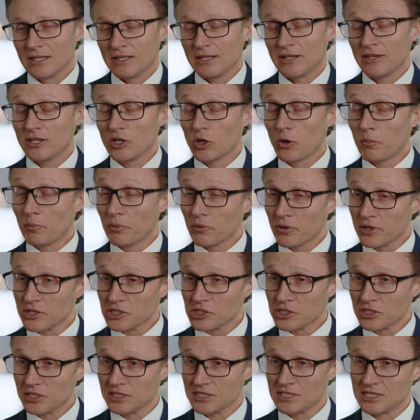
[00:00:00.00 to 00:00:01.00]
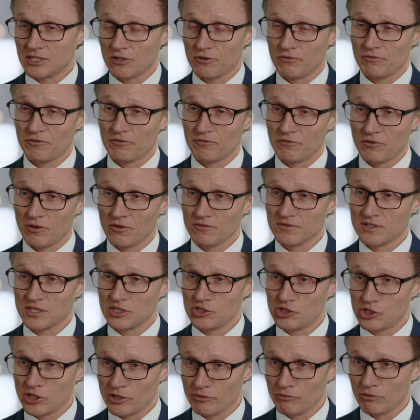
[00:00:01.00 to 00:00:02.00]
Now, the operation itself involves a
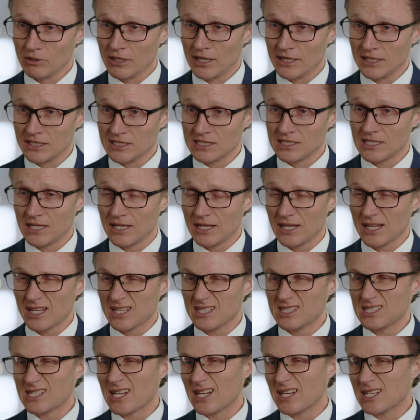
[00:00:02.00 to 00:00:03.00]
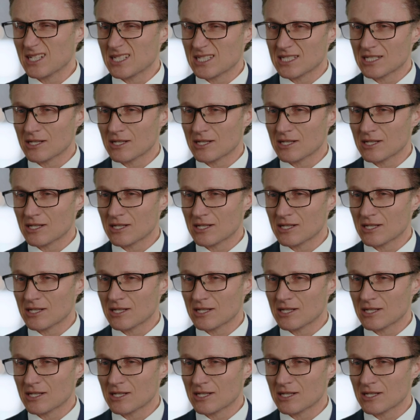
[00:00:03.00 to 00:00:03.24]
general anaesthetic and takes